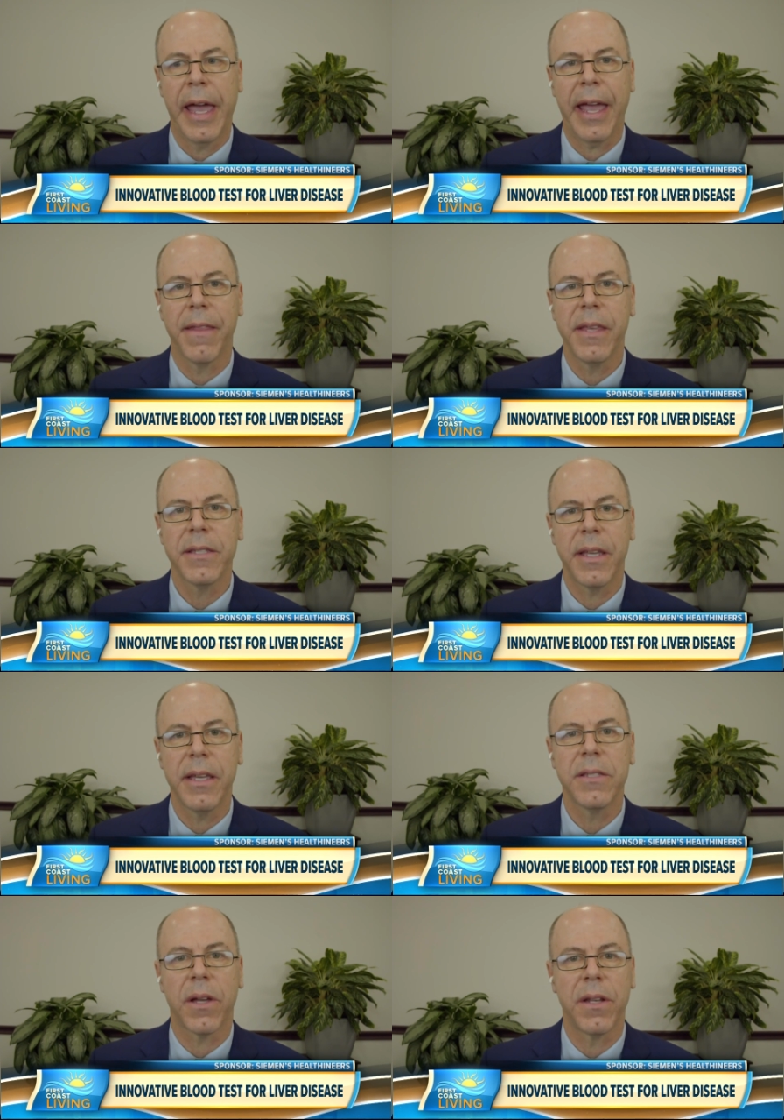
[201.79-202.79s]
And this
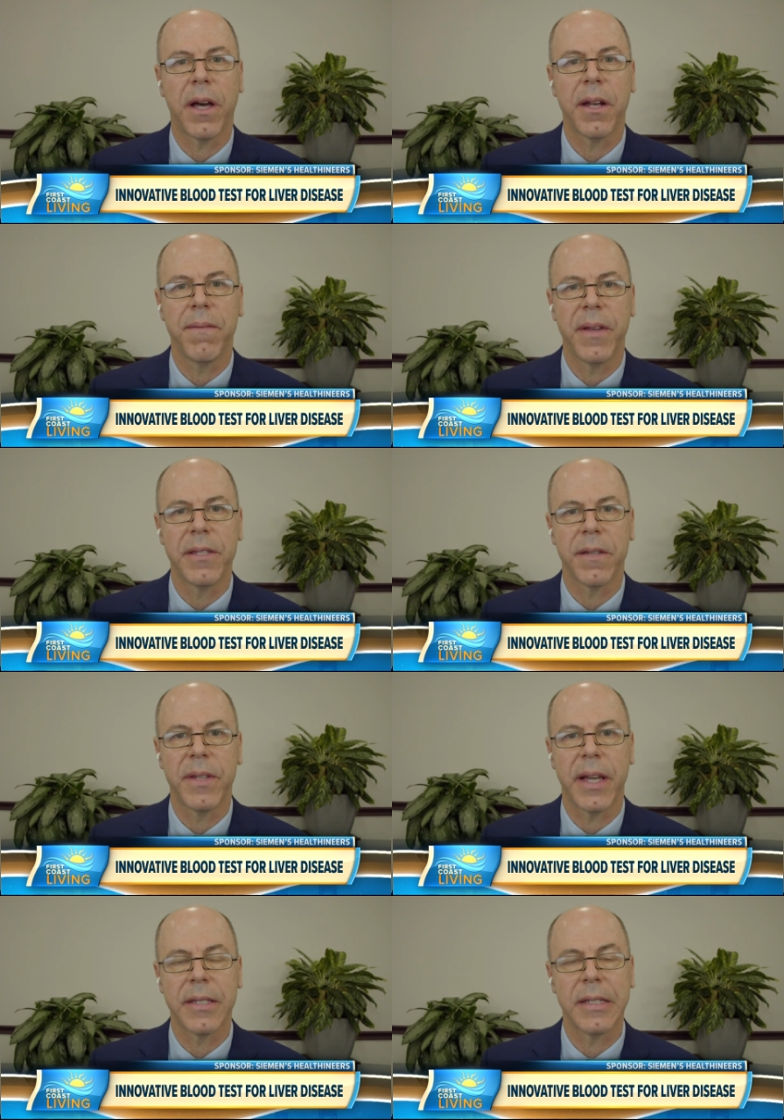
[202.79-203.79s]
is a non-invasive
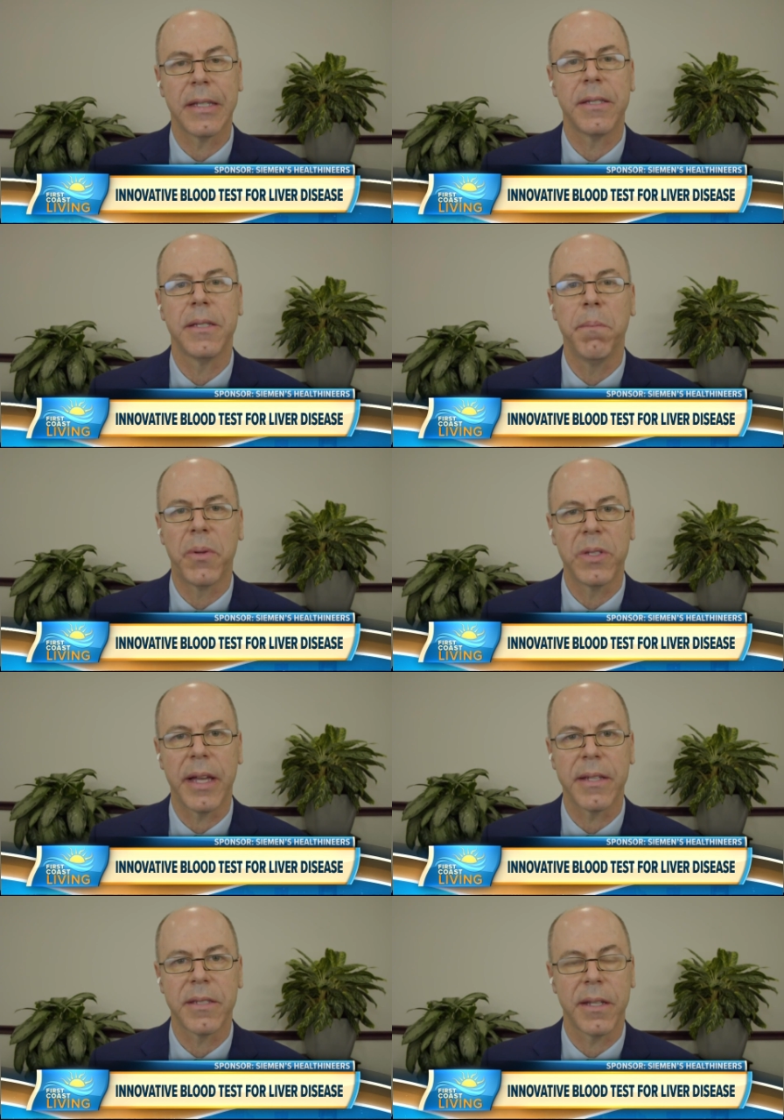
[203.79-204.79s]
test. It's a simple
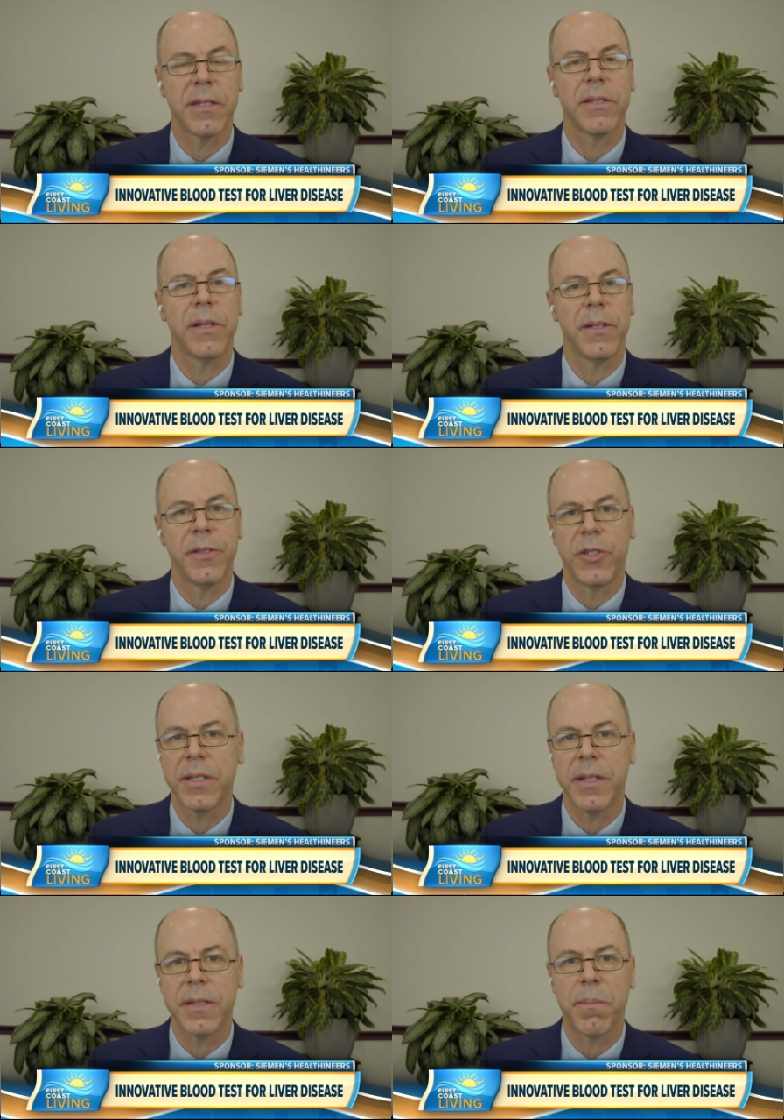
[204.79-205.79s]
test. It's
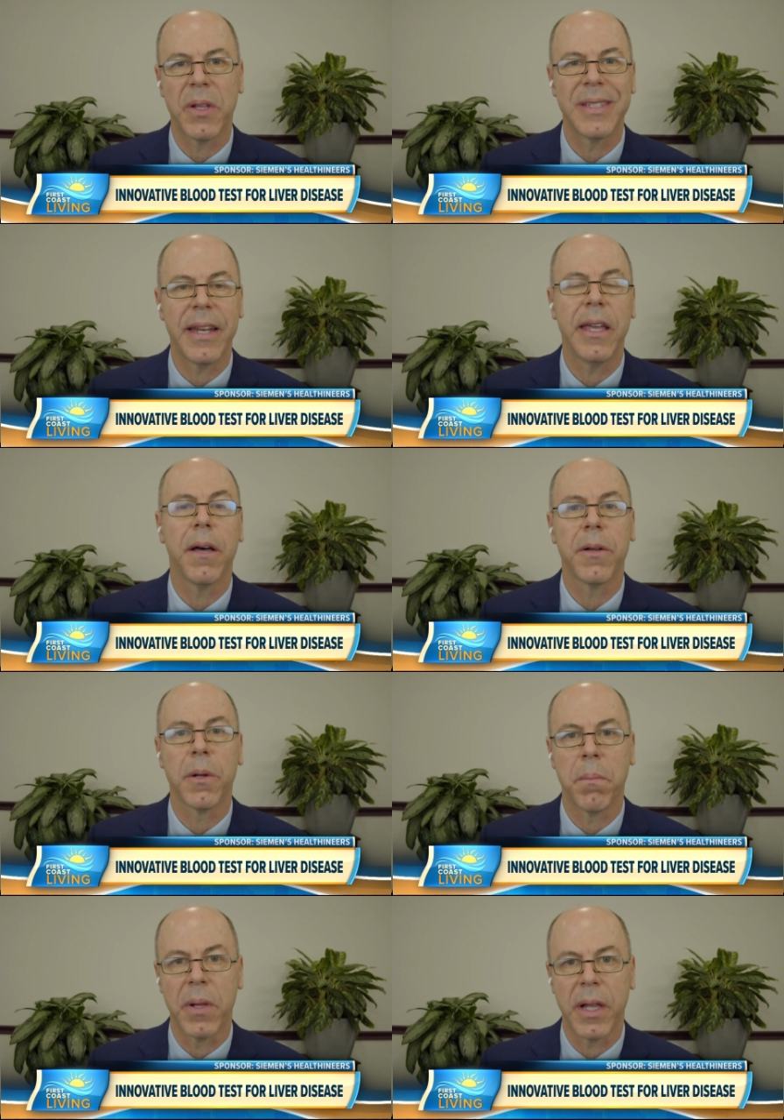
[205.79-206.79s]
just as simple as any other
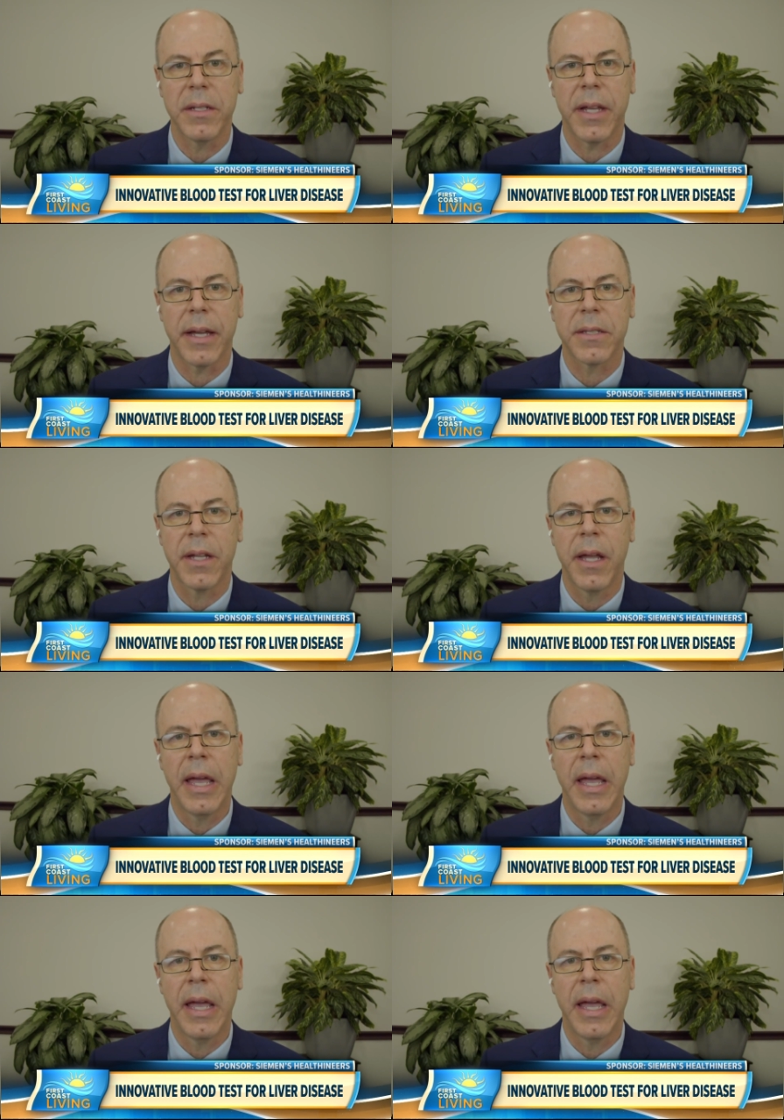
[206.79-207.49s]
blood test.